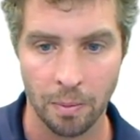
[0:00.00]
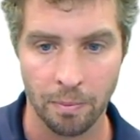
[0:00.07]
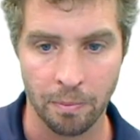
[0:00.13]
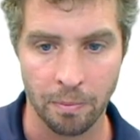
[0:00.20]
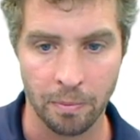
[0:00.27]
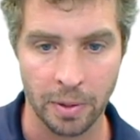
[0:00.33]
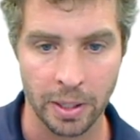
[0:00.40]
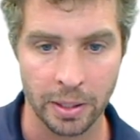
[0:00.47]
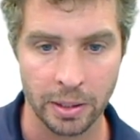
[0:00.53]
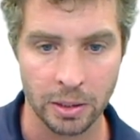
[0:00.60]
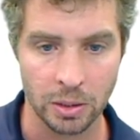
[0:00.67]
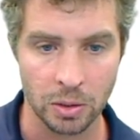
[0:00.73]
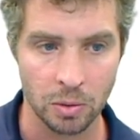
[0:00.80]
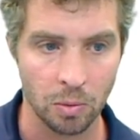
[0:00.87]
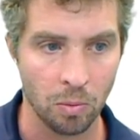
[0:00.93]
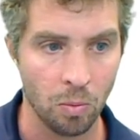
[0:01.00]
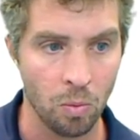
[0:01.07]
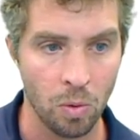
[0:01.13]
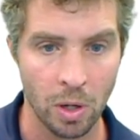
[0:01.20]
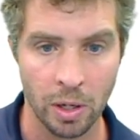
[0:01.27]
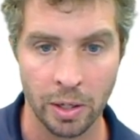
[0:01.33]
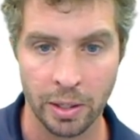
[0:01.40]
minus
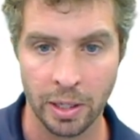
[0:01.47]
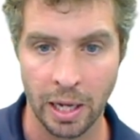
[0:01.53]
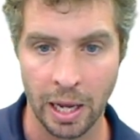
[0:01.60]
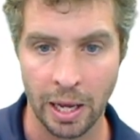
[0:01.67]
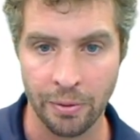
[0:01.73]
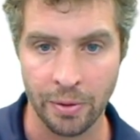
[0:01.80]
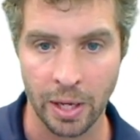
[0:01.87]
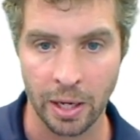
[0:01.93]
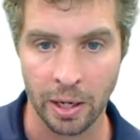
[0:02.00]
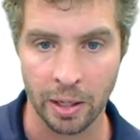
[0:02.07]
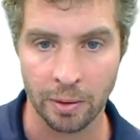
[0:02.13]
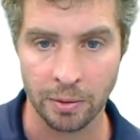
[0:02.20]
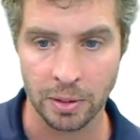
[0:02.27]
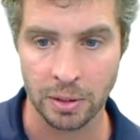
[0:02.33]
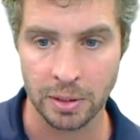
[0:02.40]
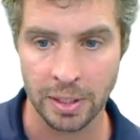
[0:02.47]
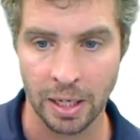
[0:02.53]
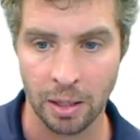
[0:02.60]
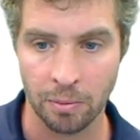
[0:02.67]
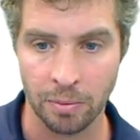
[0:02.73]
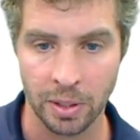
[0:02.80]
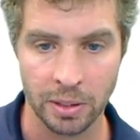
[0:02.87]
1. And then I
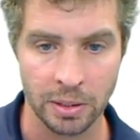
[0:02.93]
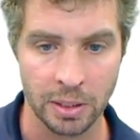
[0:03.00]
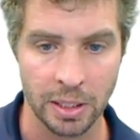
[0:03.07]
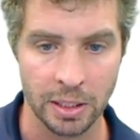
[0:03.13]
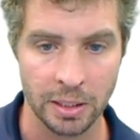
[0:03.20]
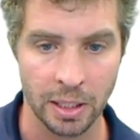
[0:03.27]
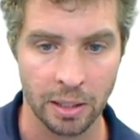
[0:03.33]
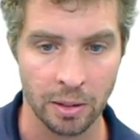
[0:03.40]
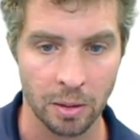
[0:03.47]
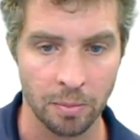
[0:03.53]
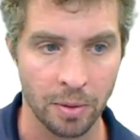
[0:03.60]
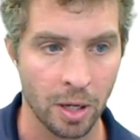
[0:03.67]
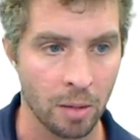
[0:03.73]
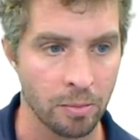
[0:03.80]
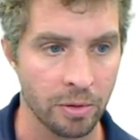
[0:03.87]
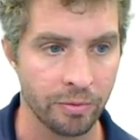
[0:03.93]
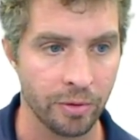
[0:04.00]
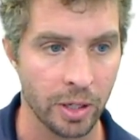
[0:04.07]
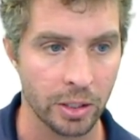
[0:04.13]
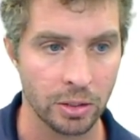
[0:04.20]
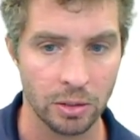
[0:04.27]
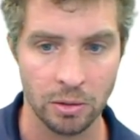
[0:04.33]
down button to get down to the bottom of the
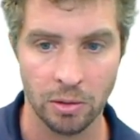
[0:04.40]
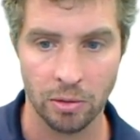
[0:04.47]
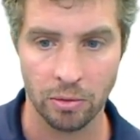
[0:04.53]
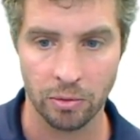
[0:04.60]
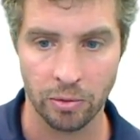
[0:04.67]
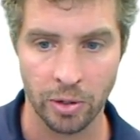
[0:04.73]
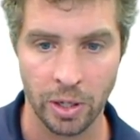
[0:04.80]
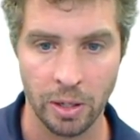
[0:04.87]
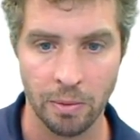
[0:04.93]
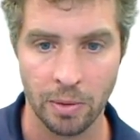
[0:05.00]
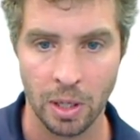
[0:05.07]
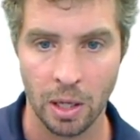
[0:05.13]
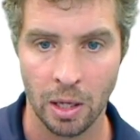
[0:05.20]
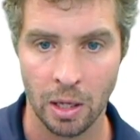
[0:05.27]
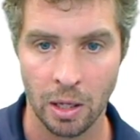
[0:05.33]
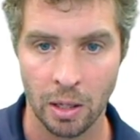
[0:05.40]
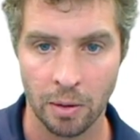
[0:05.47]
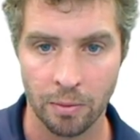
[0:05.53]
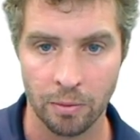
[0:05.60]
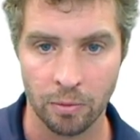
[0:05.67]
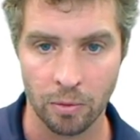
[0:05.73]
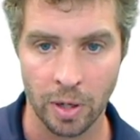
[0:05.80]
fraction, 3.
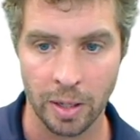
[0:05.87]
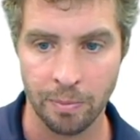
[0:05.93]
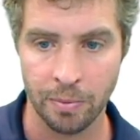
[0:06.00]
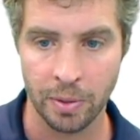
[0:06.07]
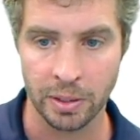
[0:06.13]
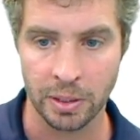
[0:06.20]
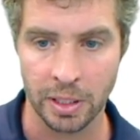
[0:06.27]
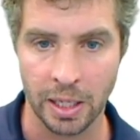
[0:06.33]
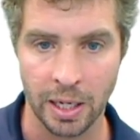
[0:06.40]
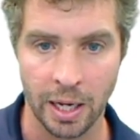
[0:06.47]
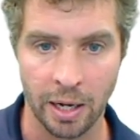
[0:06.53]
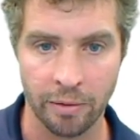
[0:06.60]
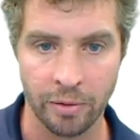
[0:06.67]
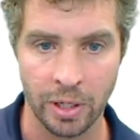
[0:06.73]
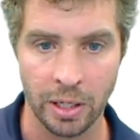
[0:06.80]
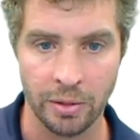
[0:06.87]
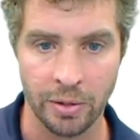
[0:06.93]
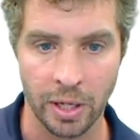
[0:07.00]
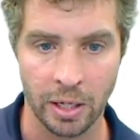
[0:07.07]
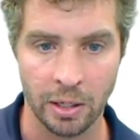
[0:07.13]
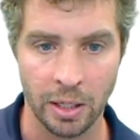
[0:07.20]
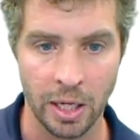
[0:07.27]
Right button to get out of it, and
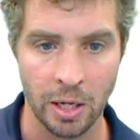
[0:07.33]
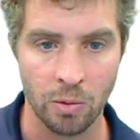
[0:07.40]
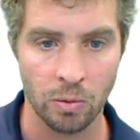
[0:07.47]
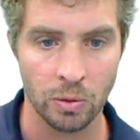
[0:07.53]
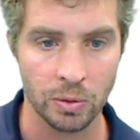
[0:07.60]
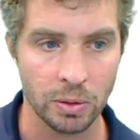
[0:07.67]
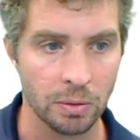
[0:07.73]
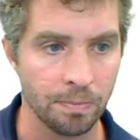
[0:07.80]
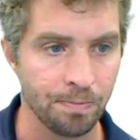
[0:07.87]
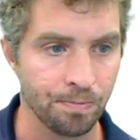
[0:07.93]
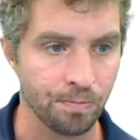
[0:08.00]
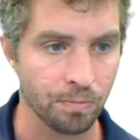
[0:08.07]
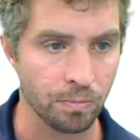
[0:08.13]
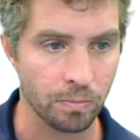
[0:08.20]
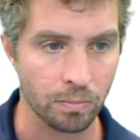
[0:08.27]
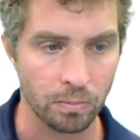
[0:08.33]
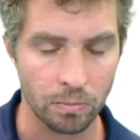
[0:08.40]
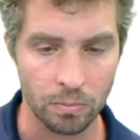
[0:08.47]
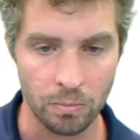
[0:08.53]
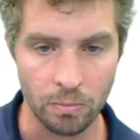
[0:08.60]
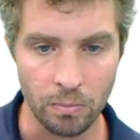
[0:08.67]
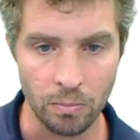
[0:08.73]
then equals.
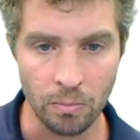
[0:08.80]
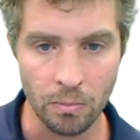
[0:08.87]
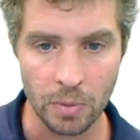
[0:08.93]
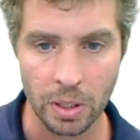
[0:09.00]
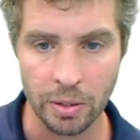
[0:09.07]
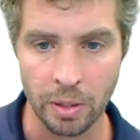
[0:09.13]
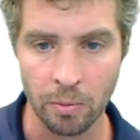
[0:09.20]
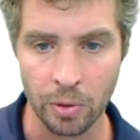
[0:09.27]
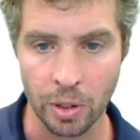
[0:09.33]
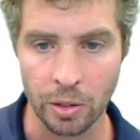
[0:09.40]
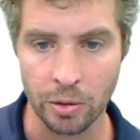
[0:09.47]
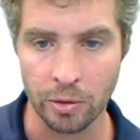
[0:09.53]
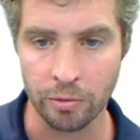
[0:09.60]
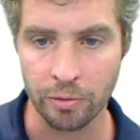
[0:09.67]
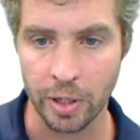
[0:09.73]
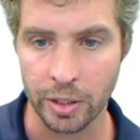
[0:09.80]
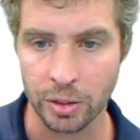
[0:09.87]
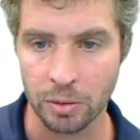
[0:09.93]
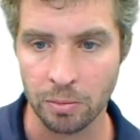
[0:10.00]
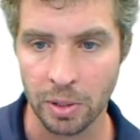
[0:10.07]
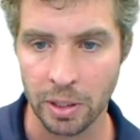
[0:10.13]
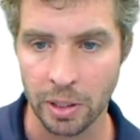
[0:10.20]
Then we're going to do the
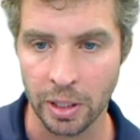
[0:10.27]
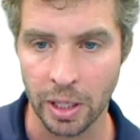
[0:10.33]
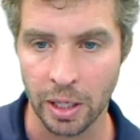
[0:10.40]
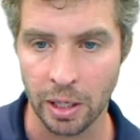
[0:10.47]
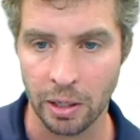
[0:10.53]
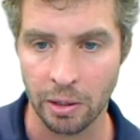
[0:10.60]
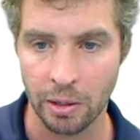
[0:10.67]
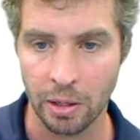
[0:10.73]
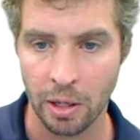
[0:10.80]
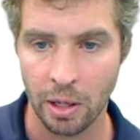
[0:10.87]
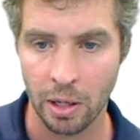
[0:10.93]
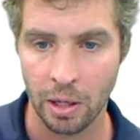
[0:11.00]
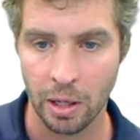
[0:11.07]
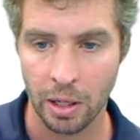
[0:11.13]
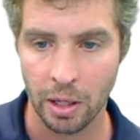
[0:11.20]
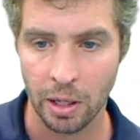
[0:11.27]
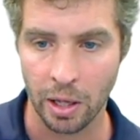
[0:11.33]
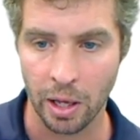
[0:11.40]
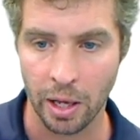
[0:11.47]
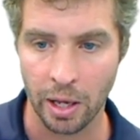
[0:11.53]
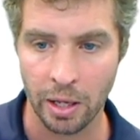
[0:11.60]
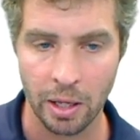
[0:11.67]
fraction button again.
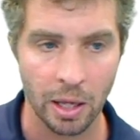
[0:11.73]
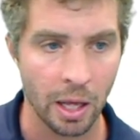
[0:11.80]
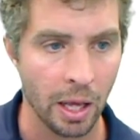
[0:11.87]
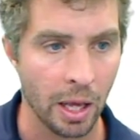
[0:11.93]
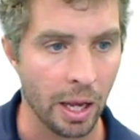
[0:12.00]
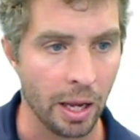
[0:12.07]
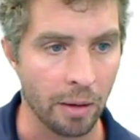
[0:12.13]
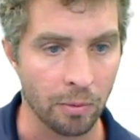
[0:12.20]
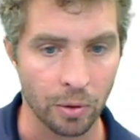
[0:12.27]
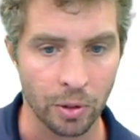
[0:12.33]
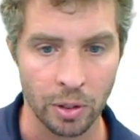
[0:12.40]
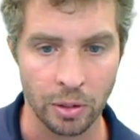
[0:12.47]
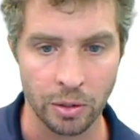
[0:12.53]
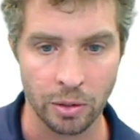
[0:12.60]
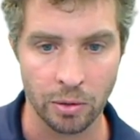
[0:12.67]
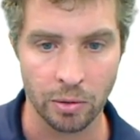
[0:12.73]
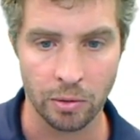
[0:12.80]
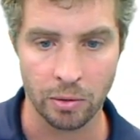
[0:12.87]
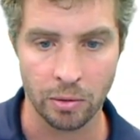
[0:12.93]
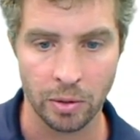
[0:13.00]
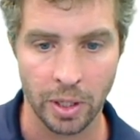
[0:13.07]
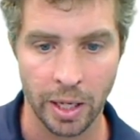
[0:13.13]
Okay, and we're going to
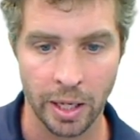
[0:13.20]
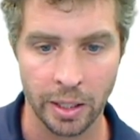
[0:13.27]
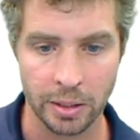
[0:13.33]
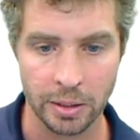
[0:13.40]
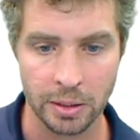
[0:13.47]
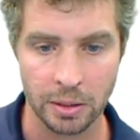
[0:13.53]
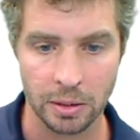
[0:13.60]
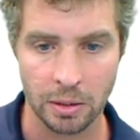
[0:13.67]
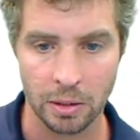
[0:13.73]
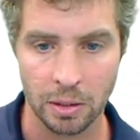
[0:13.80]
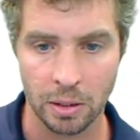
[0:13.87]
do x